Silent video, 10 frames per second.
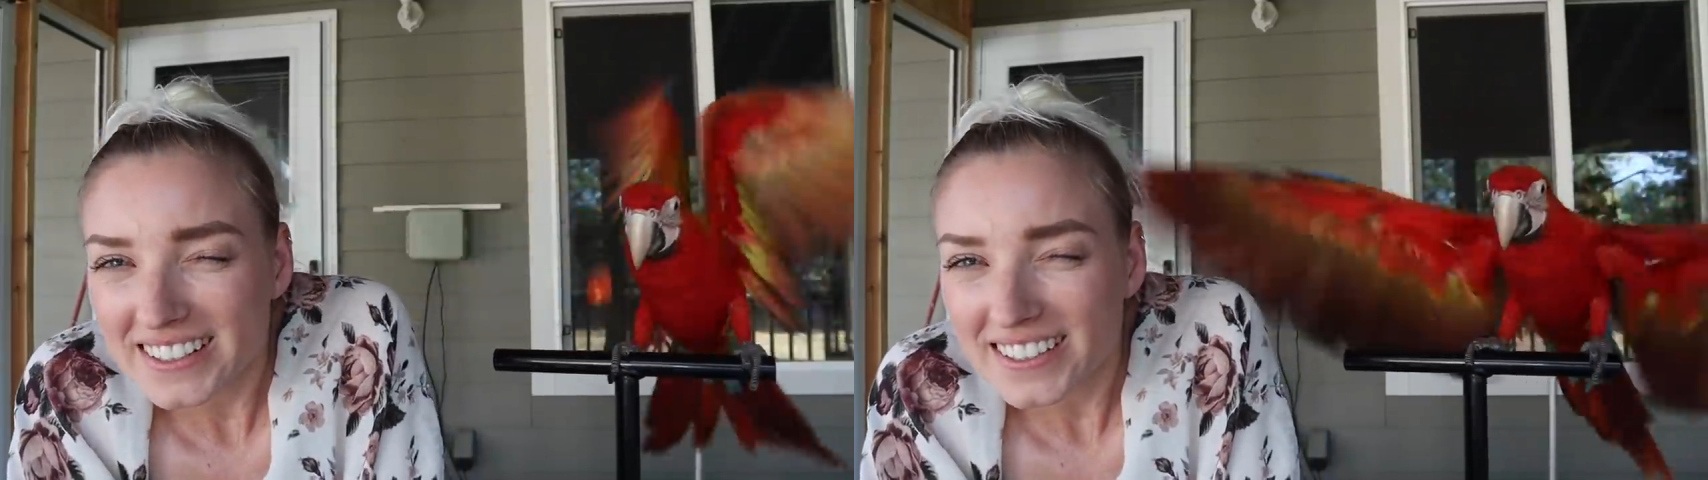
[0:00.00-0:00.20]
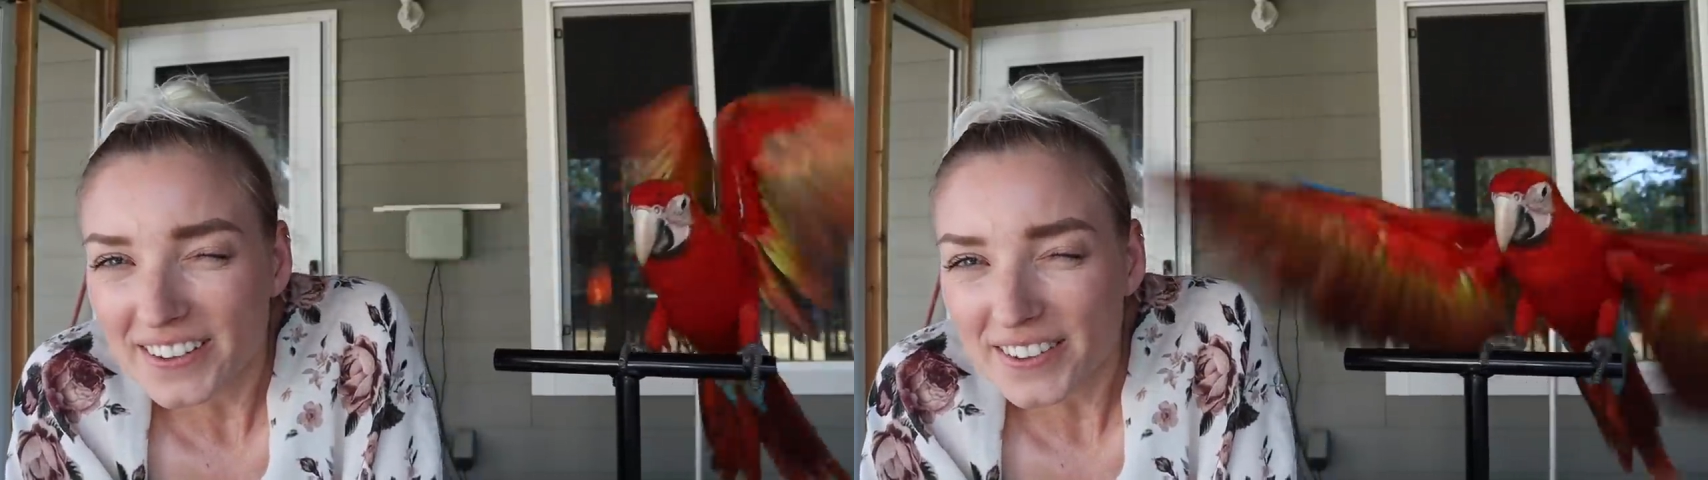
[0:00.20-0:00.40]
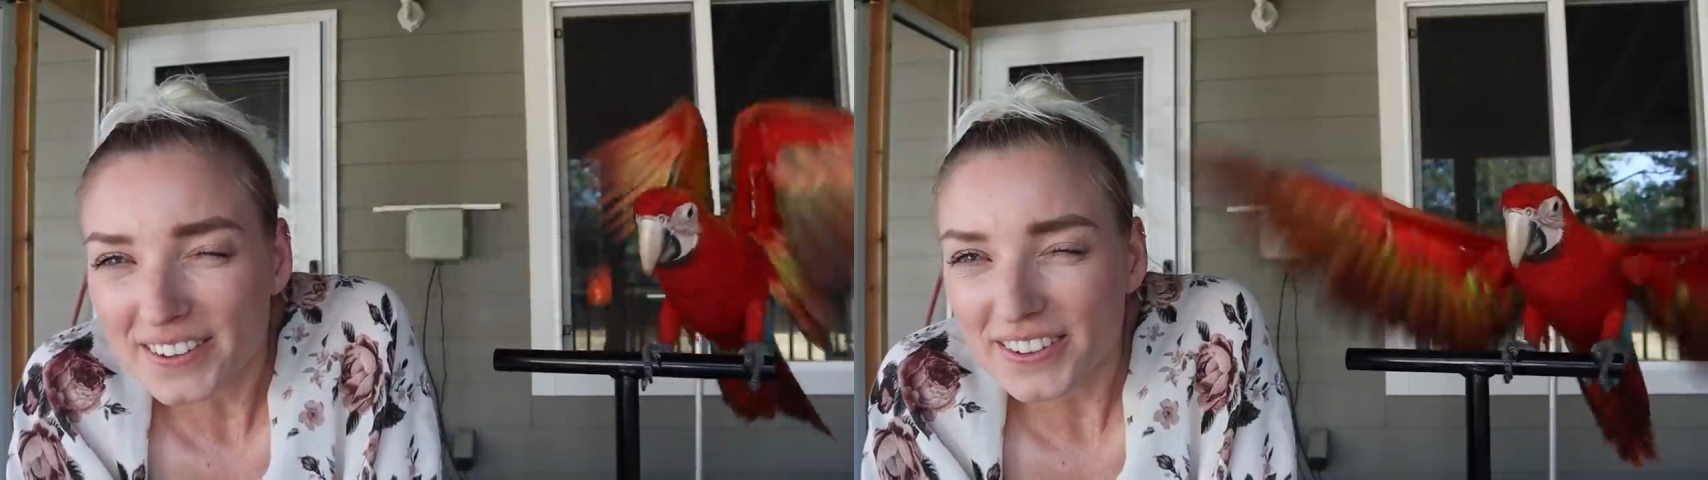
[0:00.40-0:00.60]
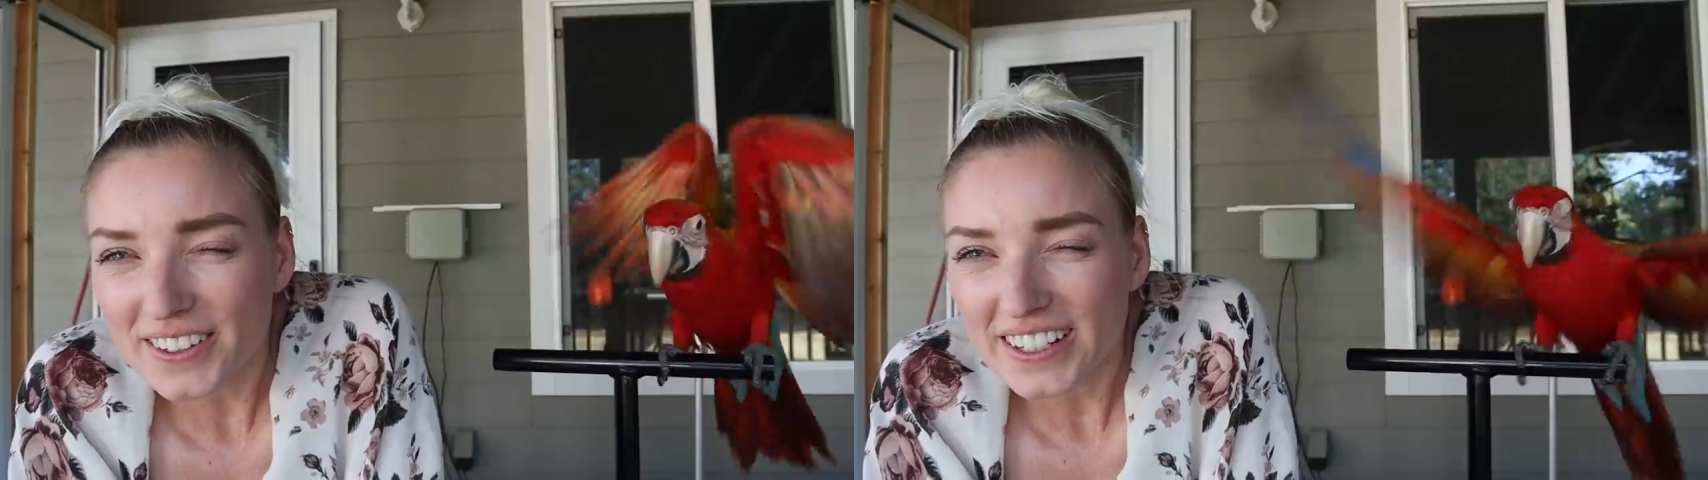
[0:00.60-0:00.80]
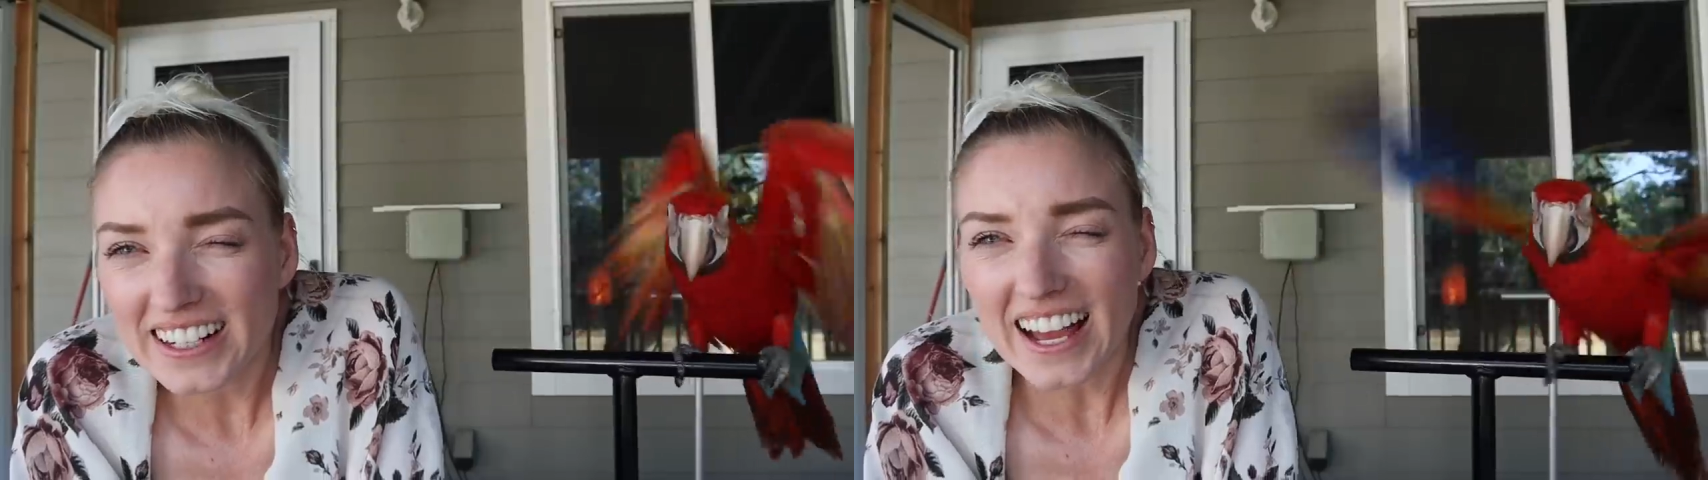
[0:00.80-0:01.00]
so they're
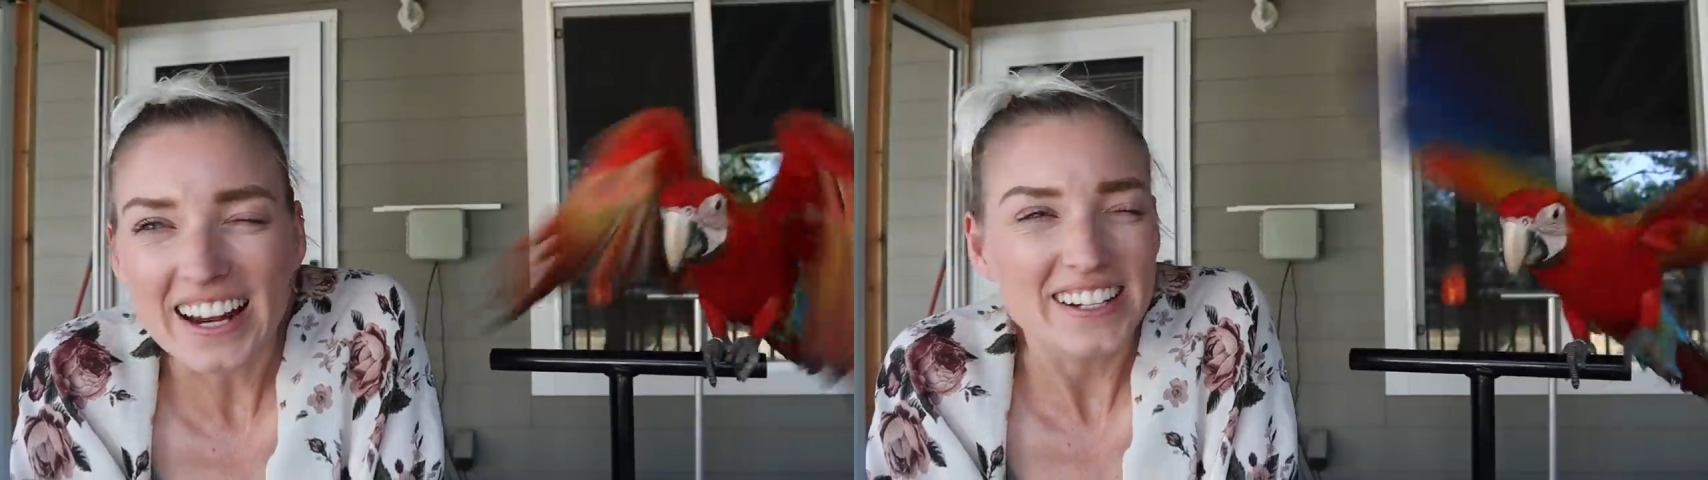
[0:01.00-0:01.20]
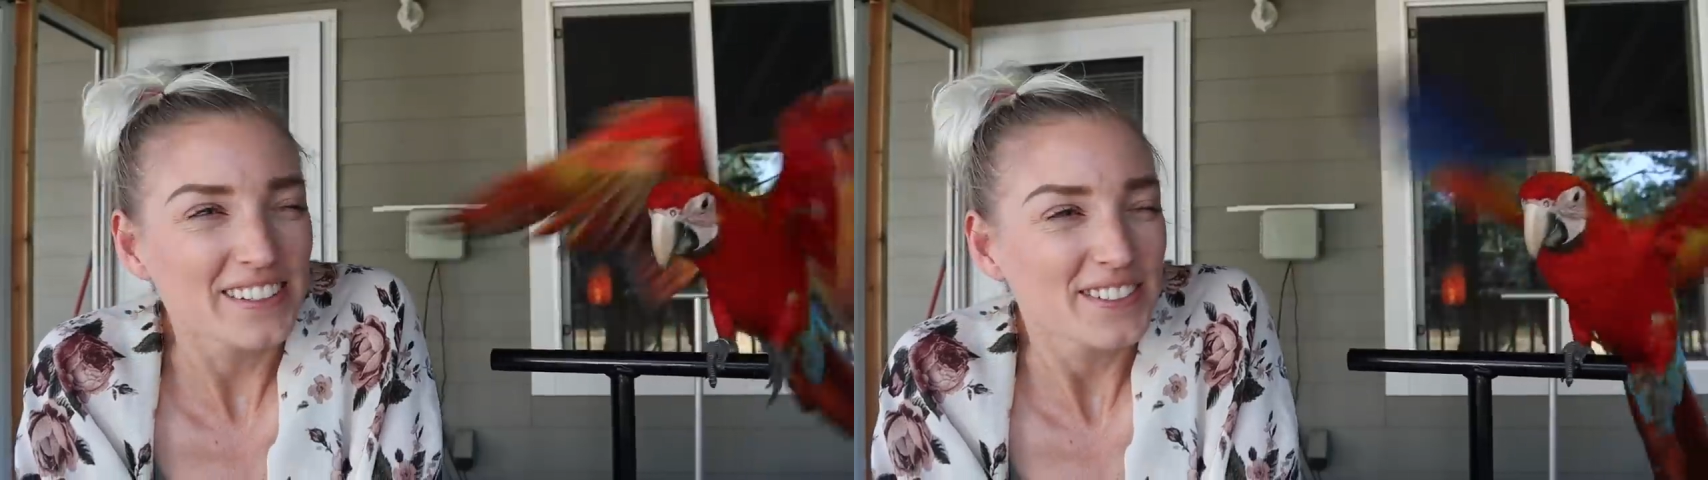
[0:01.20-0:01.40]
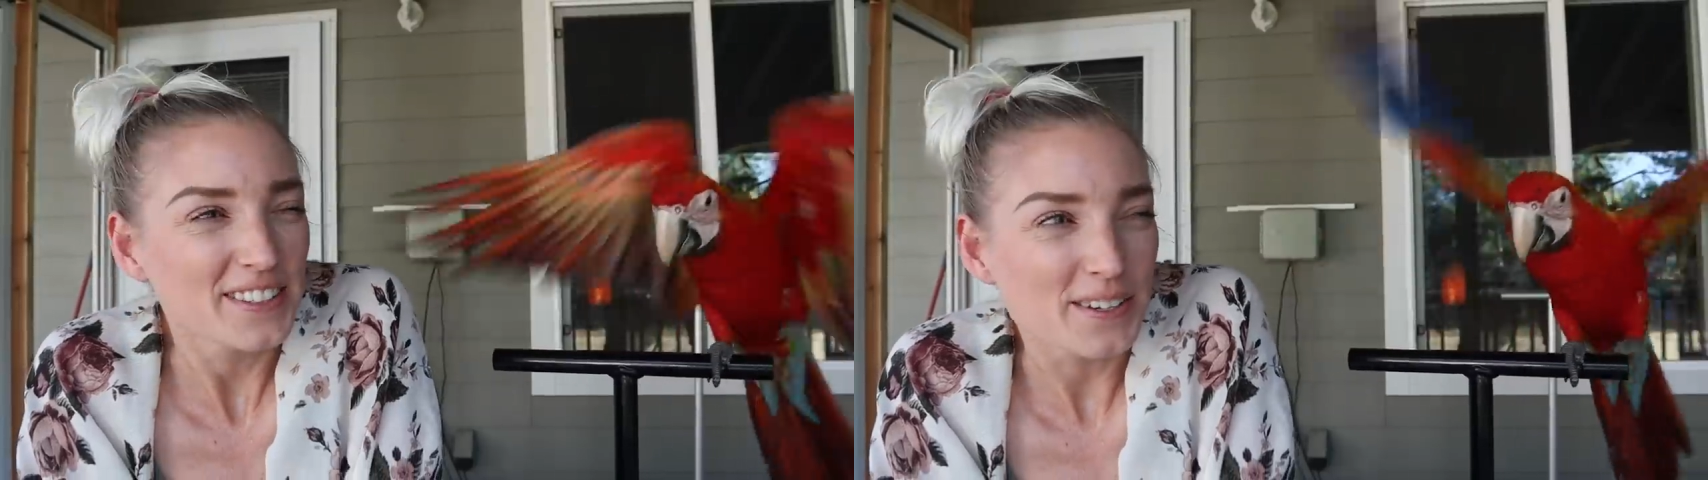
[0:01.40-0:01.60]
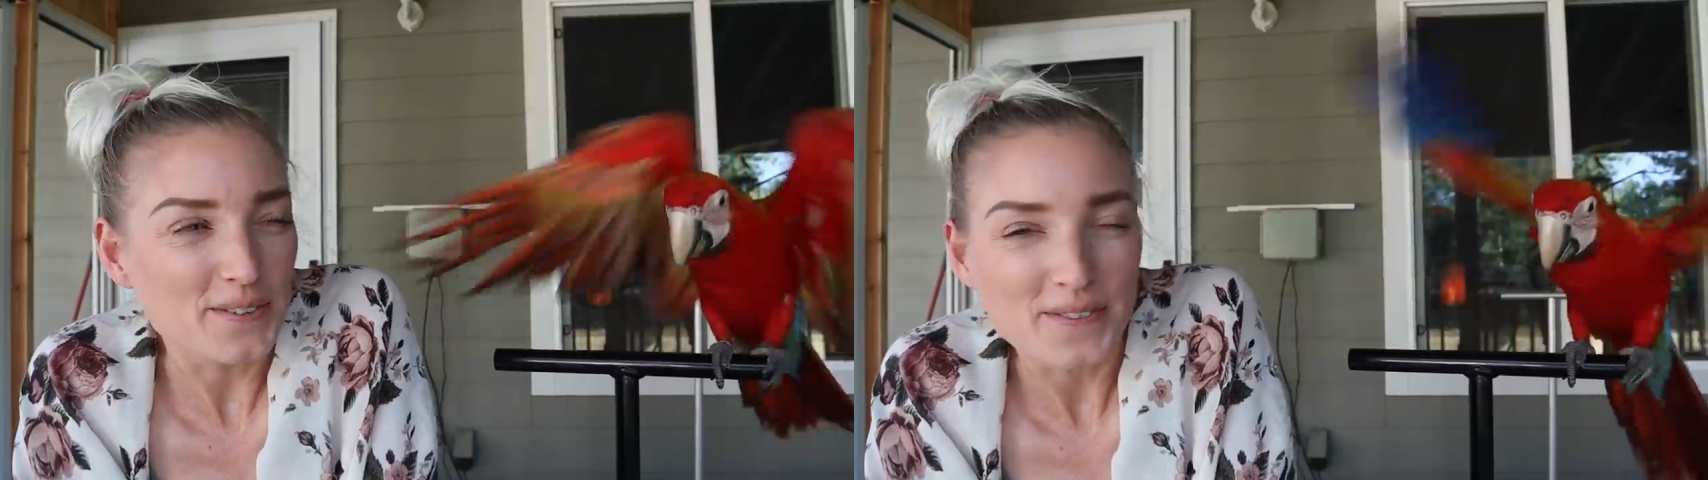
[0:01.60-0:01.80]
learning how to use their